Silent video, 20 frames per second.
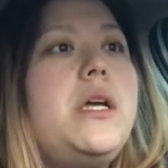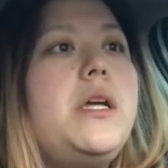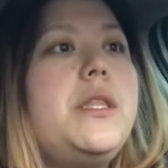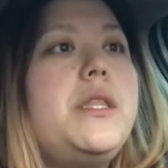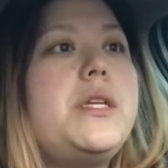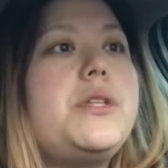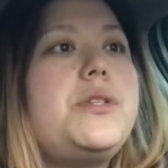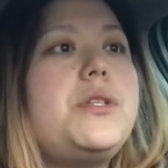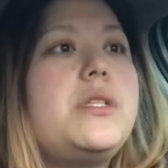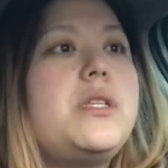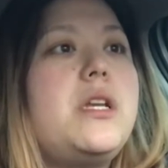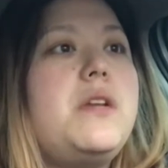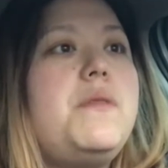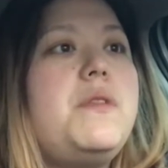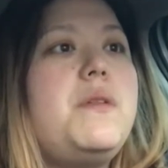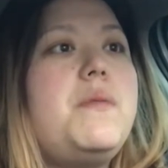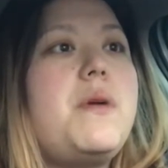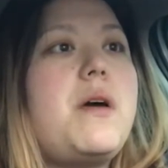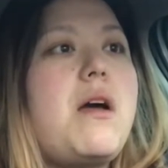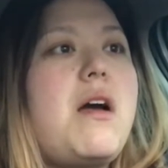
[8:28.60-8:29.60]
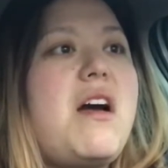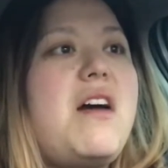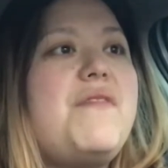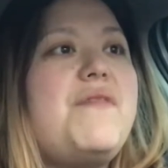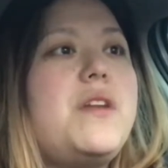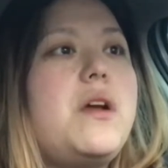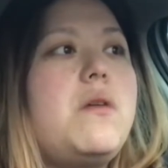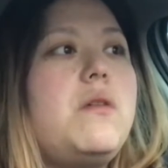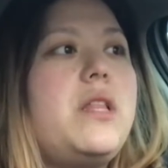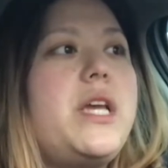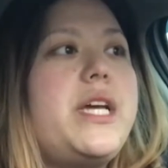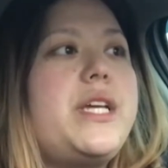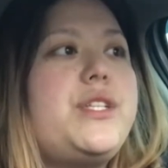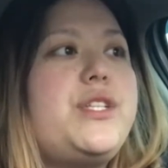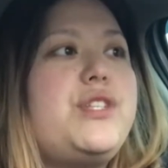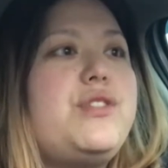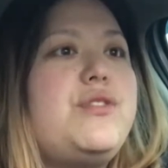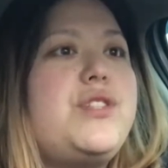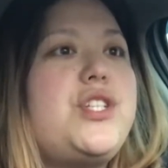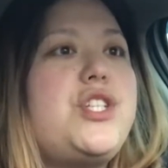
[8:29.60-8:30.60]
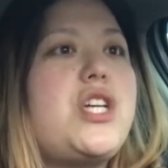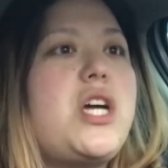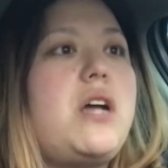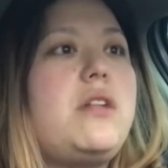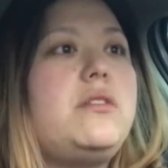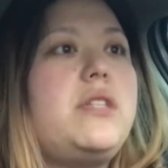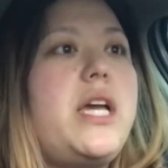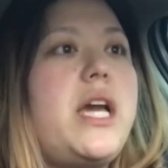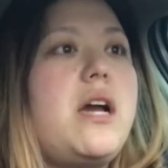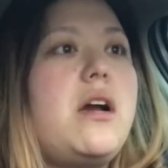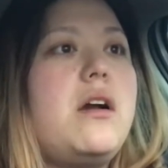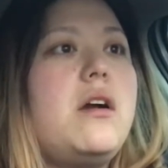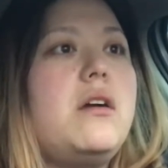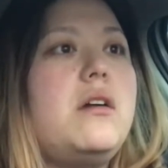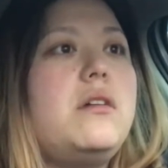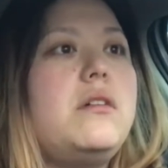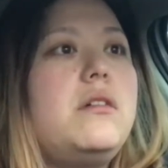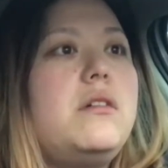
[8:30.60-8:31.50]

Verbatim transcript: that she's going to be about half an hour late due to childcare.